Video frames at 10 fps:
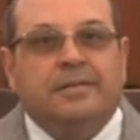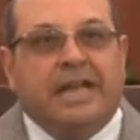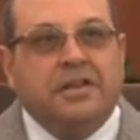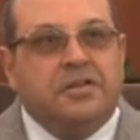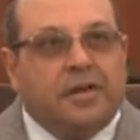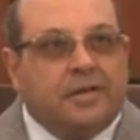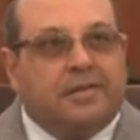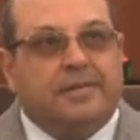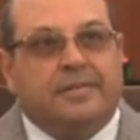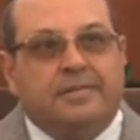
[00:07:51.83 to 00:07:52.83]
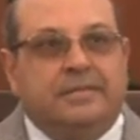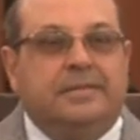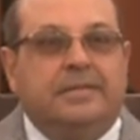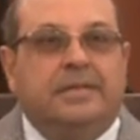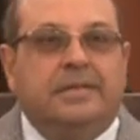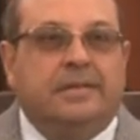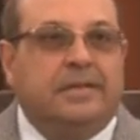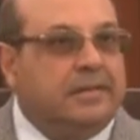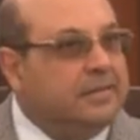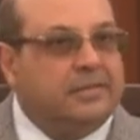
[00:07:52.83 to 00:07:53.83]
ancient
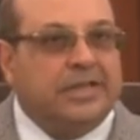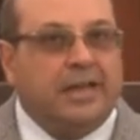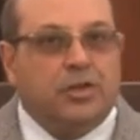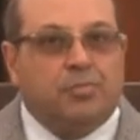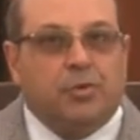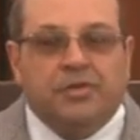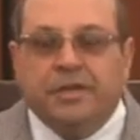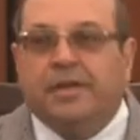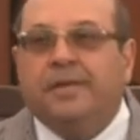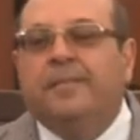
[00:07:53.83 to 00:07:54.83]
challenge procedure.